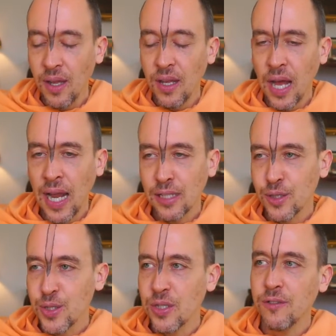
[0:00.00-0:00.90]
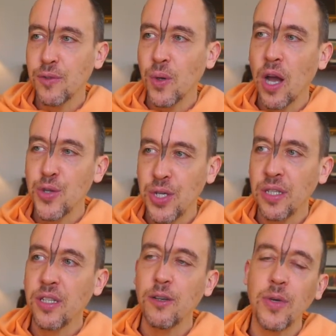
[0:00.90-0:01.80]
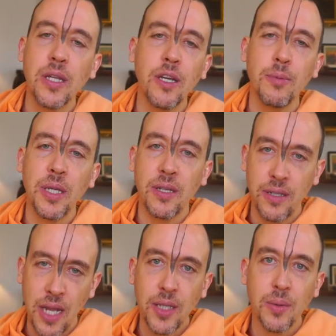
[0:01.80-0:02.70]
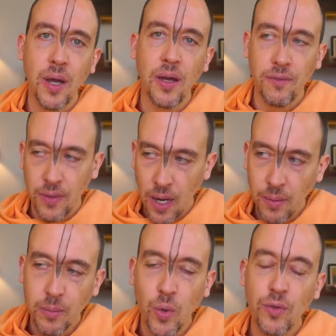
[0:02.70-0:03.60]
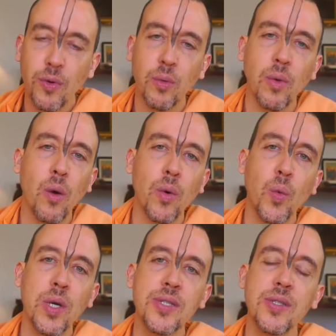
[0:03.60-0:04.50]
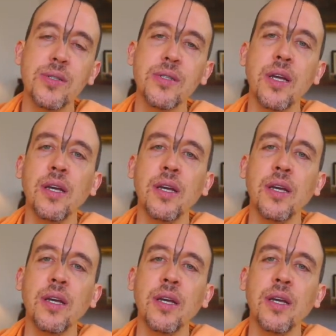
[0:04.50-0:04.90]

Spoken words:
Another term for achintya bheda veda tattva, coming more from our Western